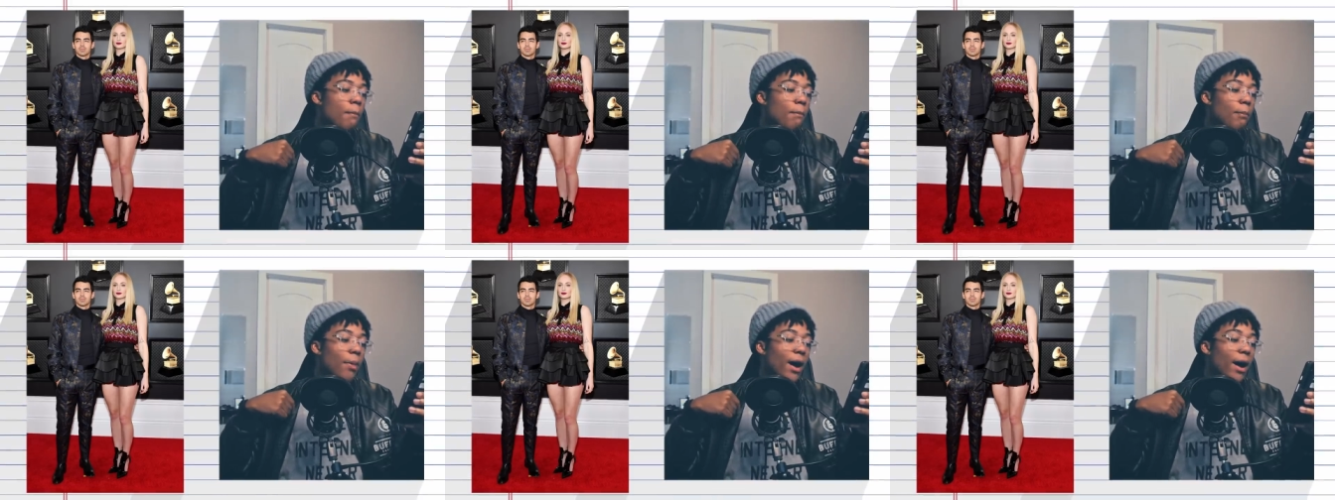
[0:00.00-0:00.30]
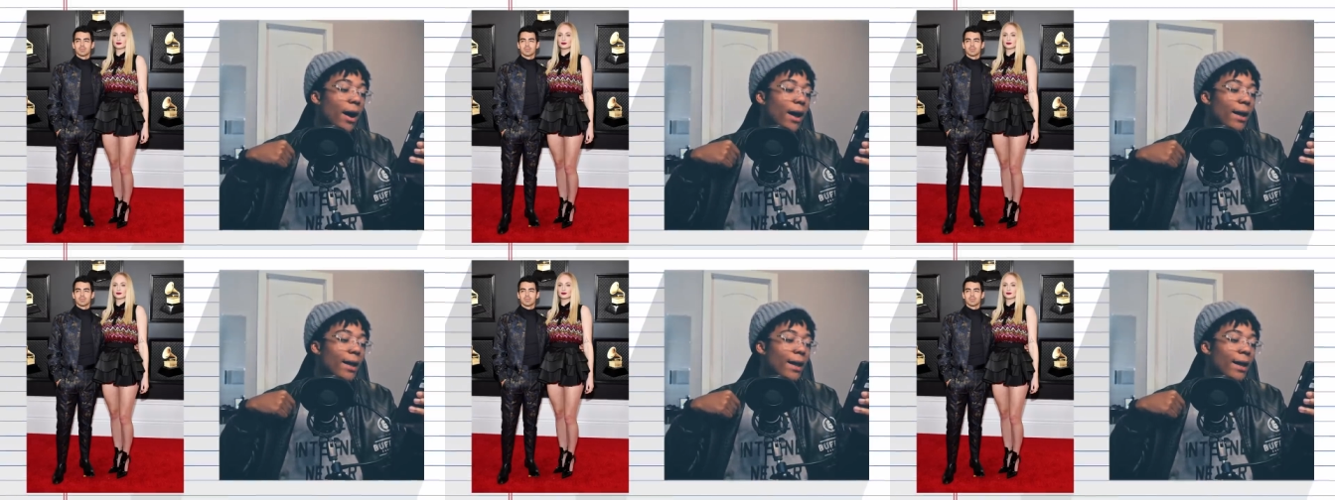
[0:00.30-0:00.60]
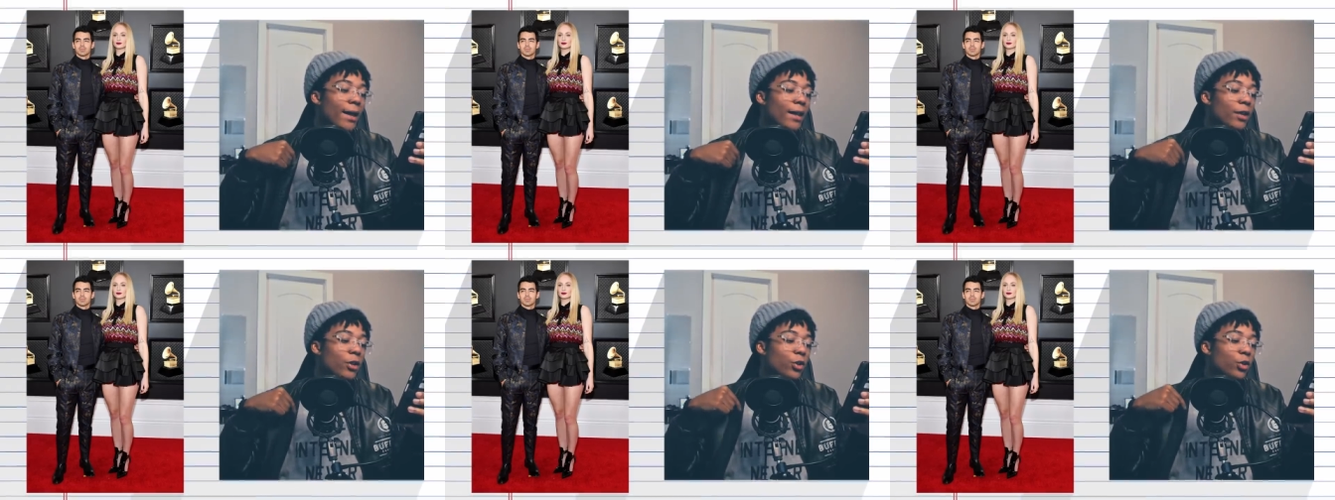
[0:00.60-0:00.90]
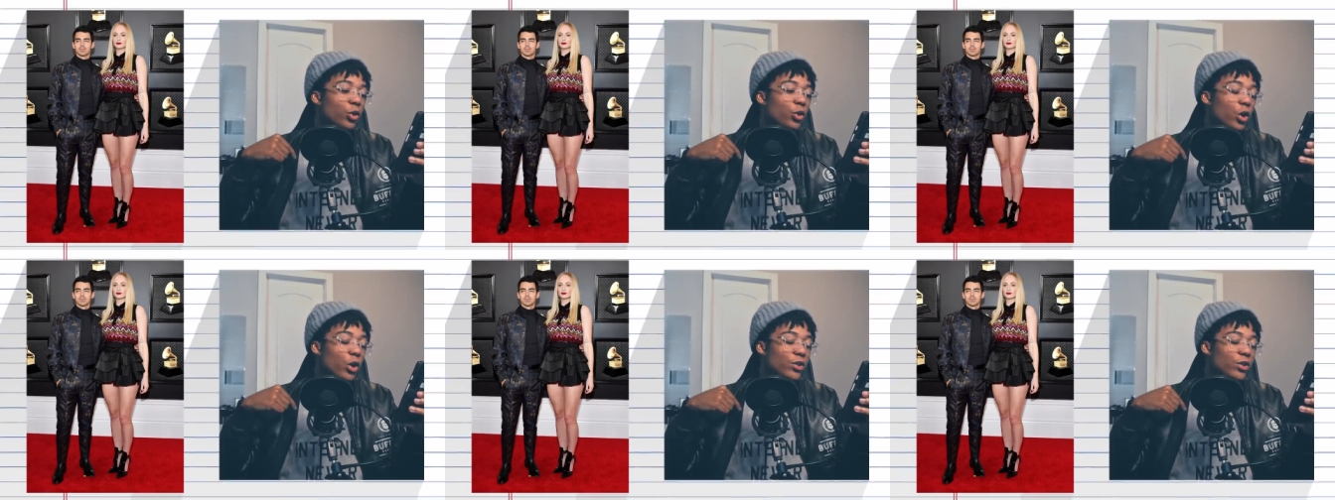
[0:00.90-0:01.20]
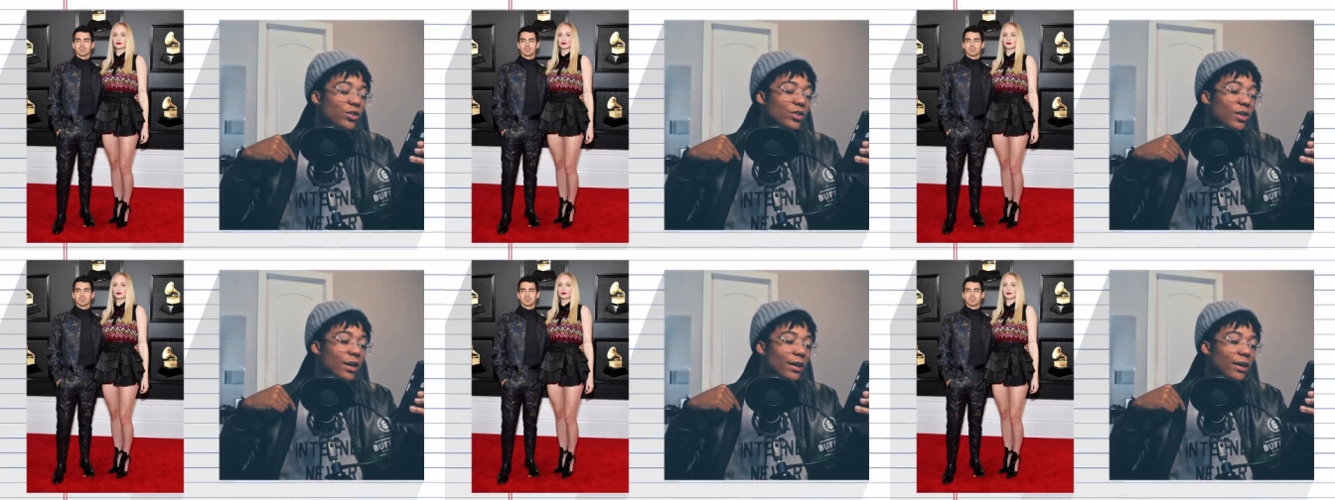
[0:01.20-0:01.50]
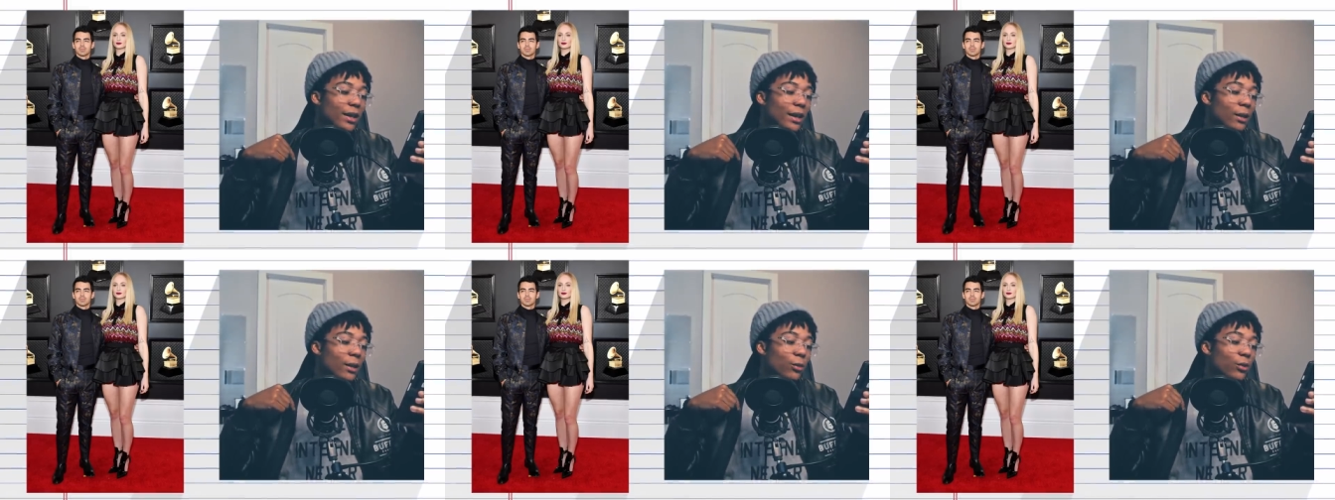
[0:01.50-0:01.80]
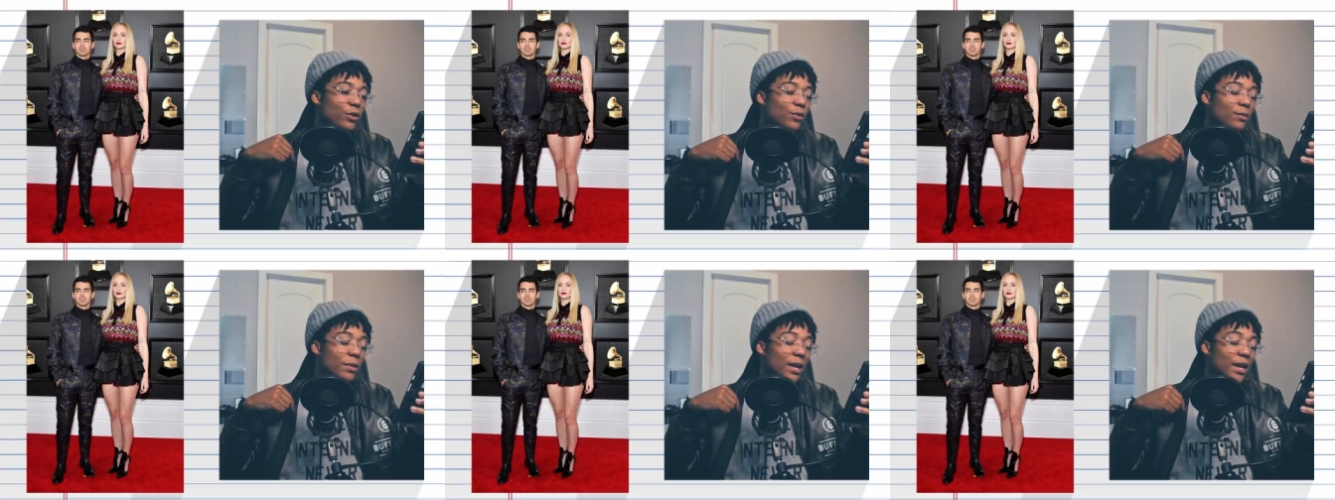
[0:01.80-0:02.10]
but it looks like it
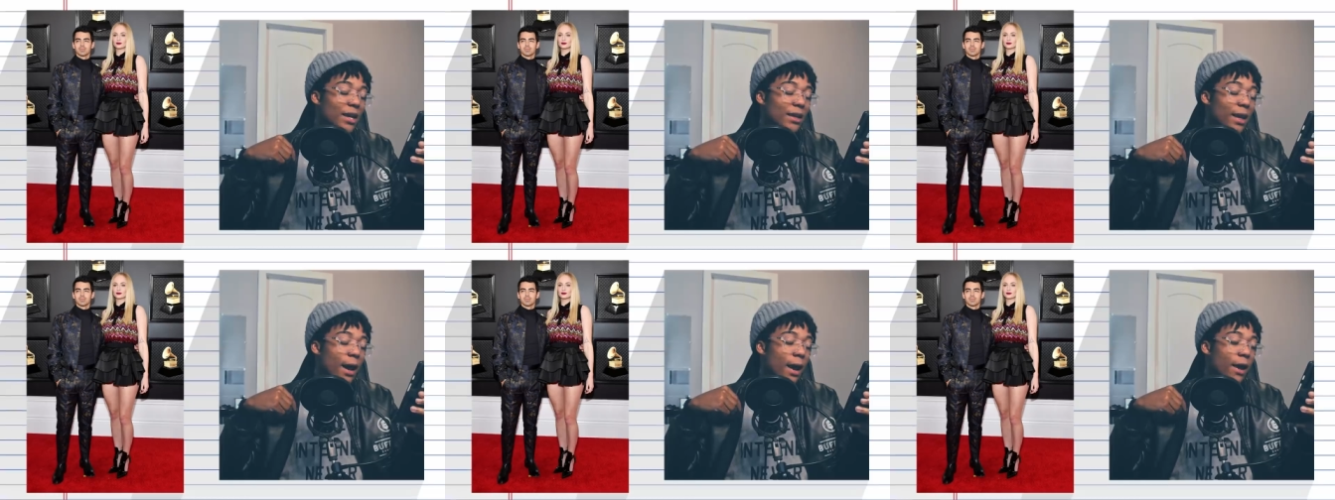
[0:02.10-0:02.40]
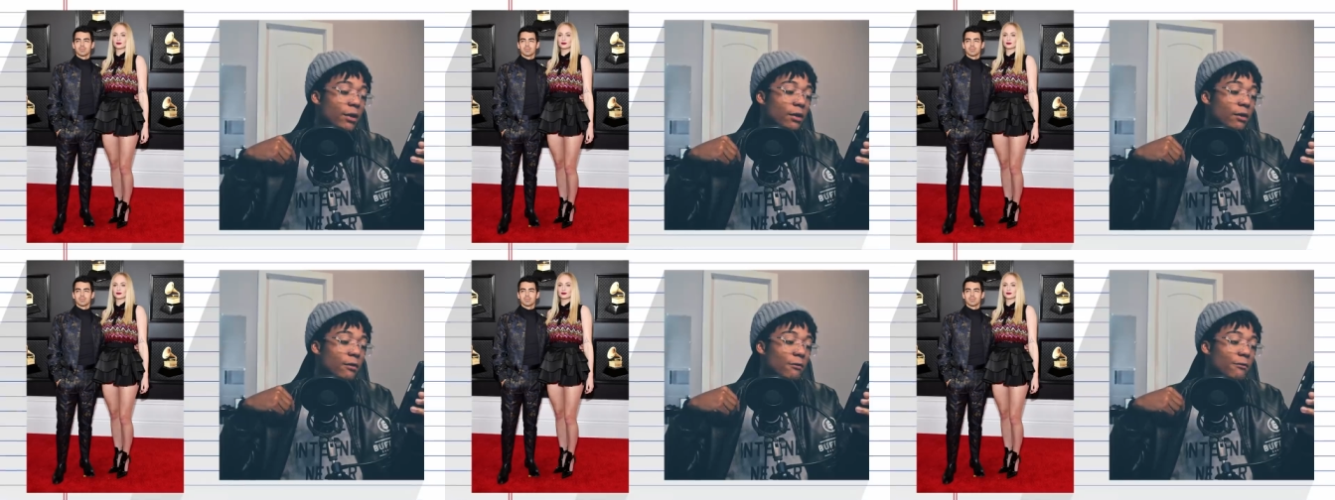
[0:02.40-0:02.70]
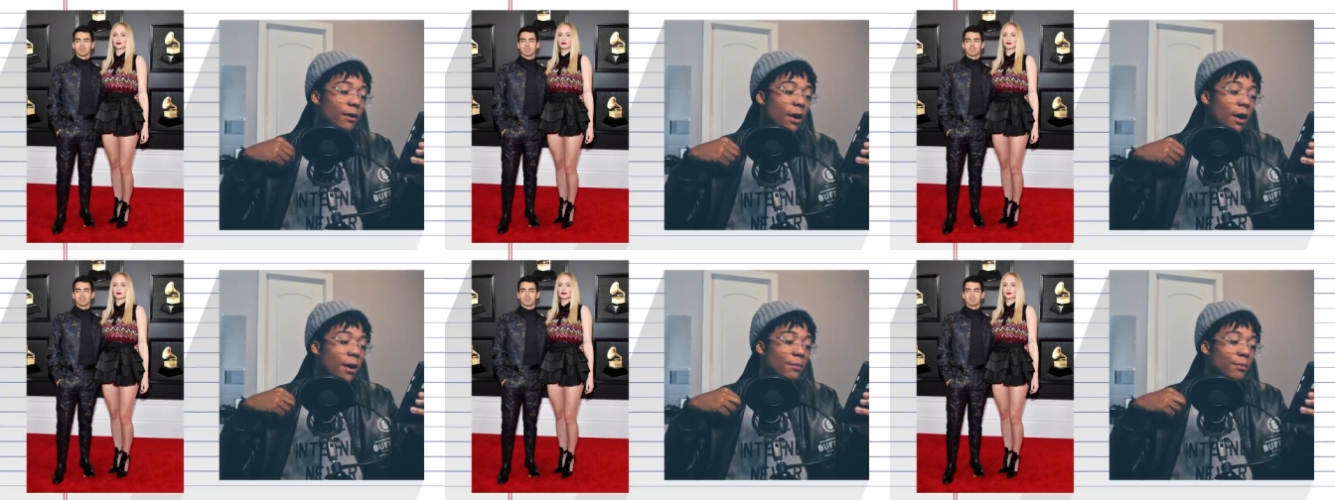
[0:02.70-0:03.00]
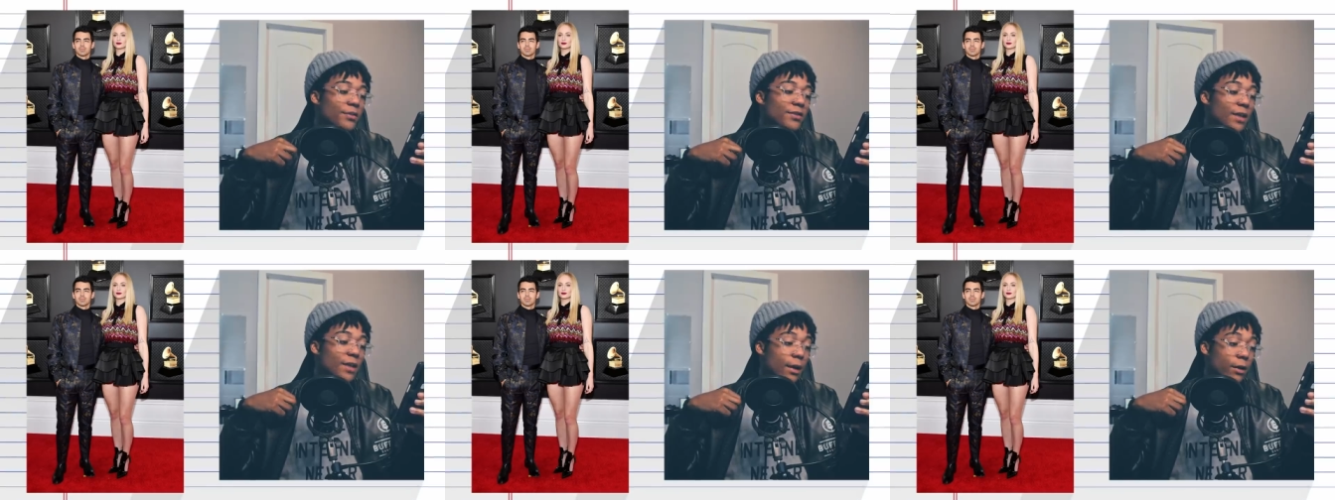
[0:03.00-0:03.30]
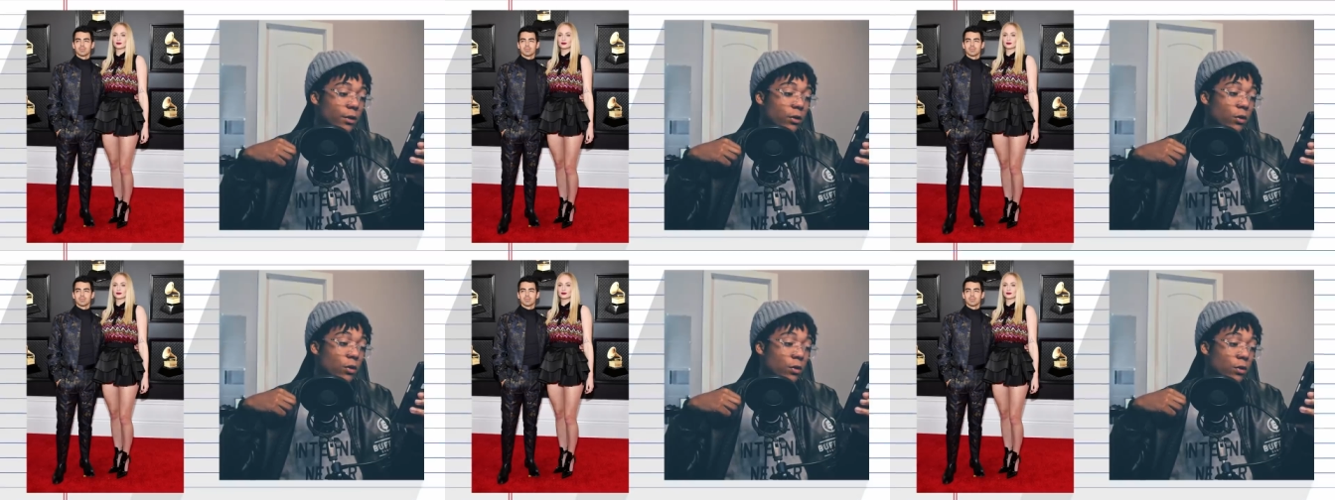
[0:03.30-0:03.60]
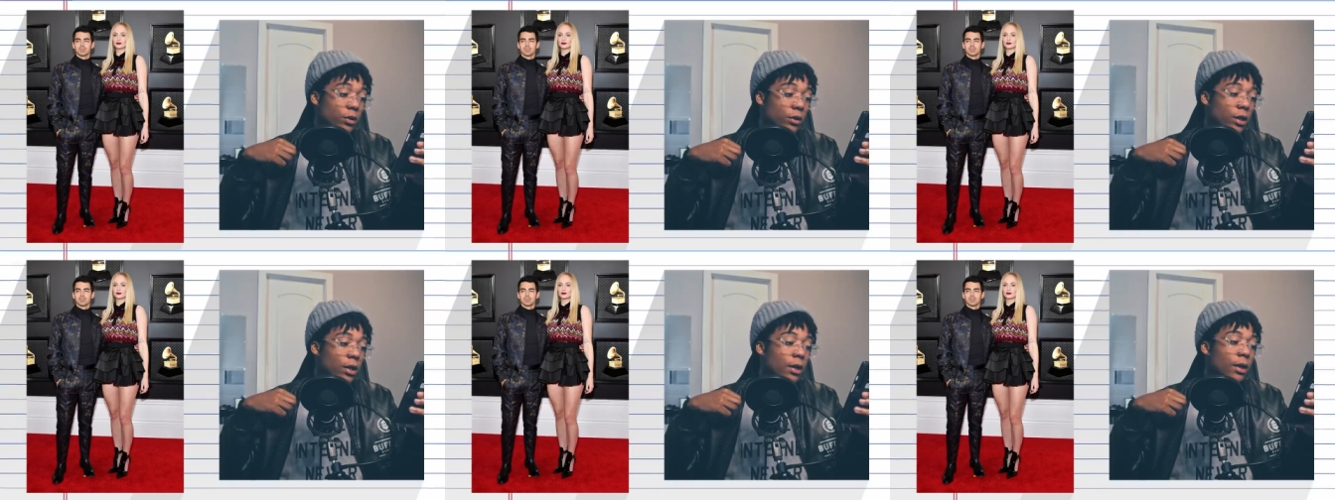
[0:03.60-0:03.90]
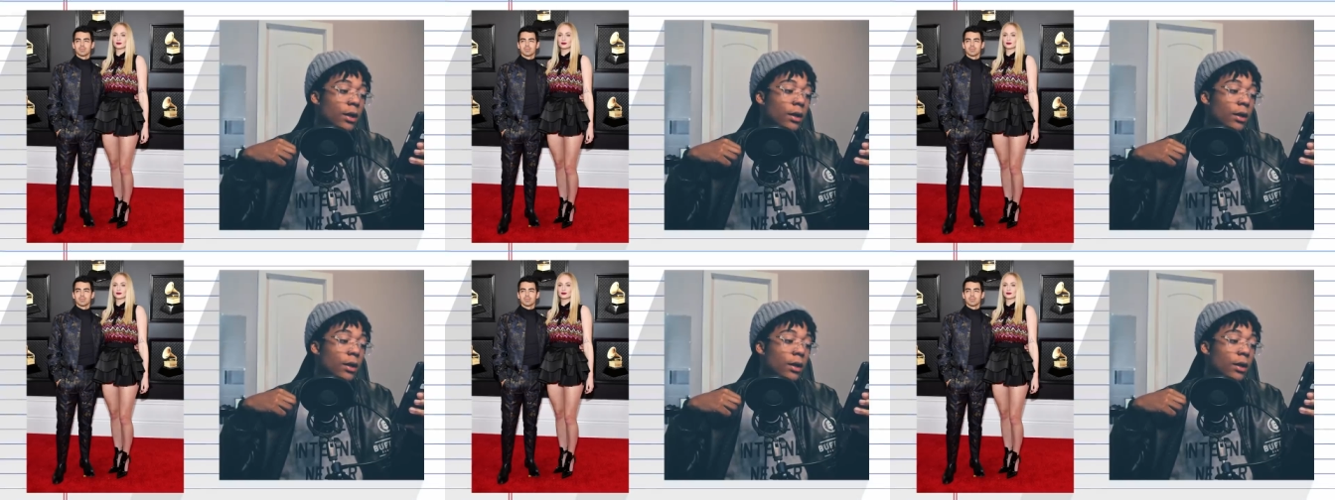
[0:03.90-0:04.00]
was made out of upcycled